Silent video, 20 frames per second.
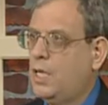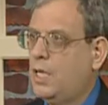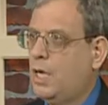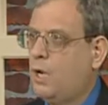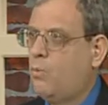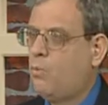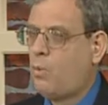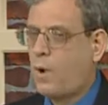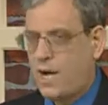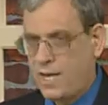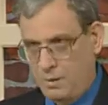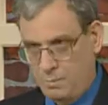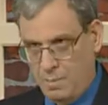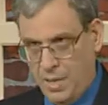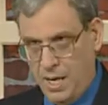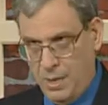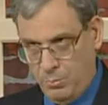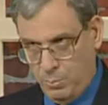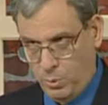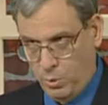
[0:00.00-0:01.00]
white
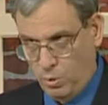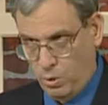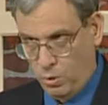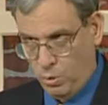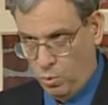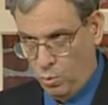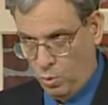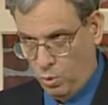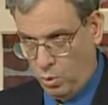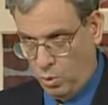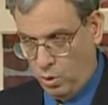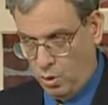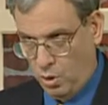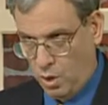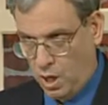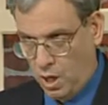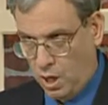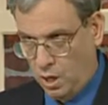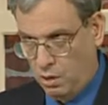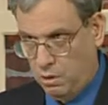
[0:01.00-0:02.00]
paper
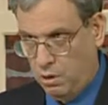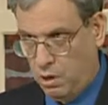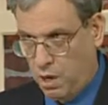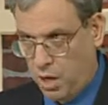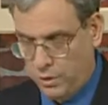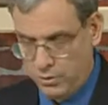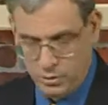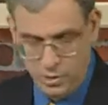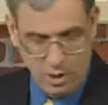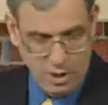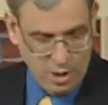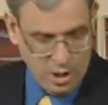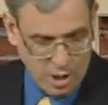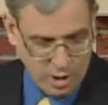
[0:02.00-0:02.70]
or cloth